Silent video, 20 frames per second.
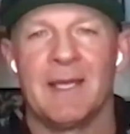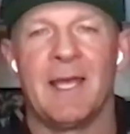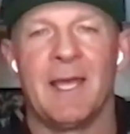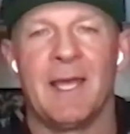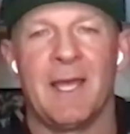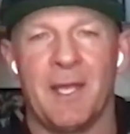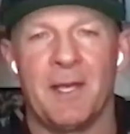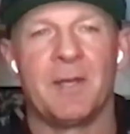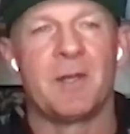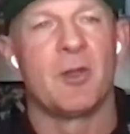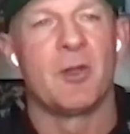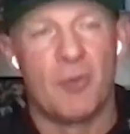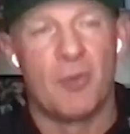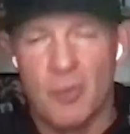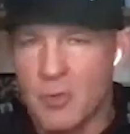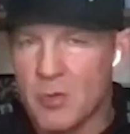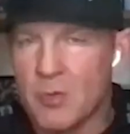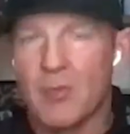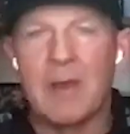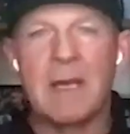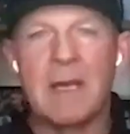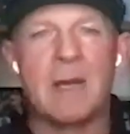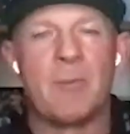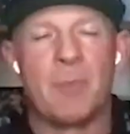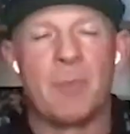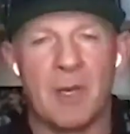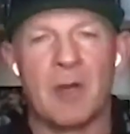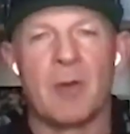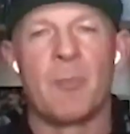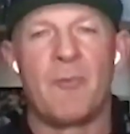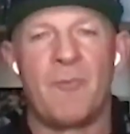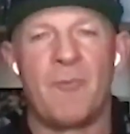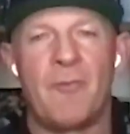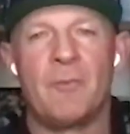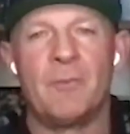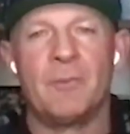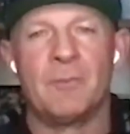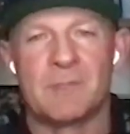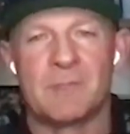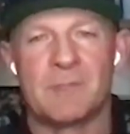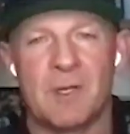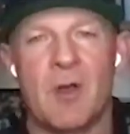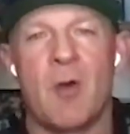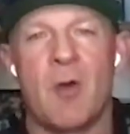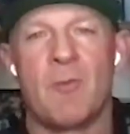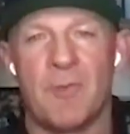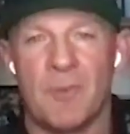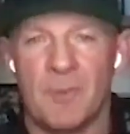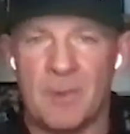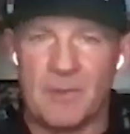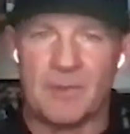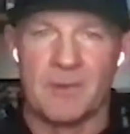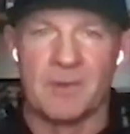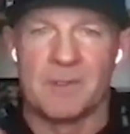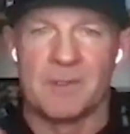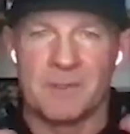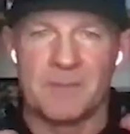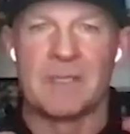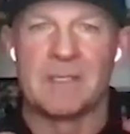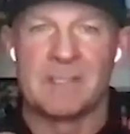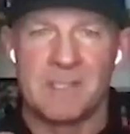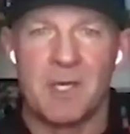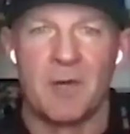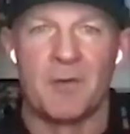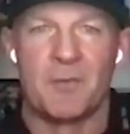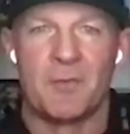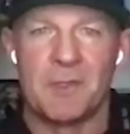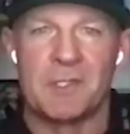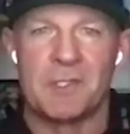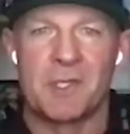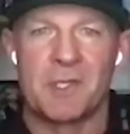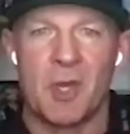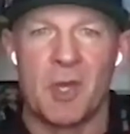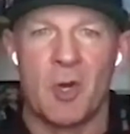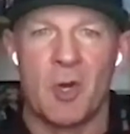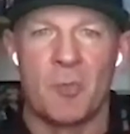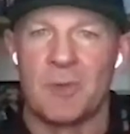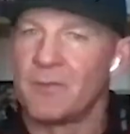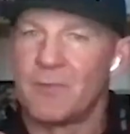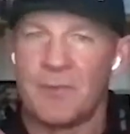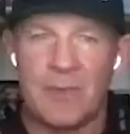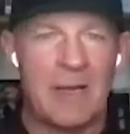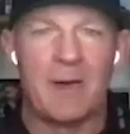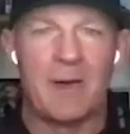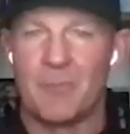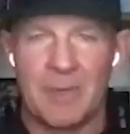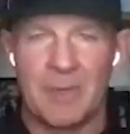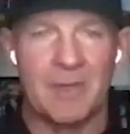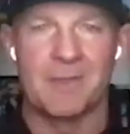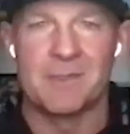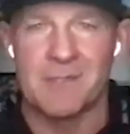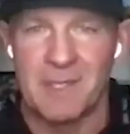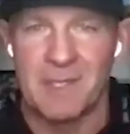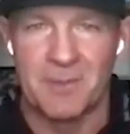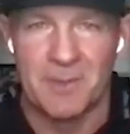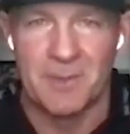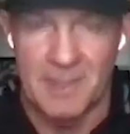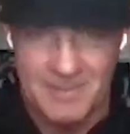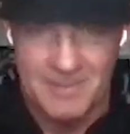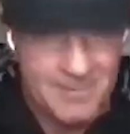and creating a bigger scope for me versus my selfish scope of how embarrassed I was.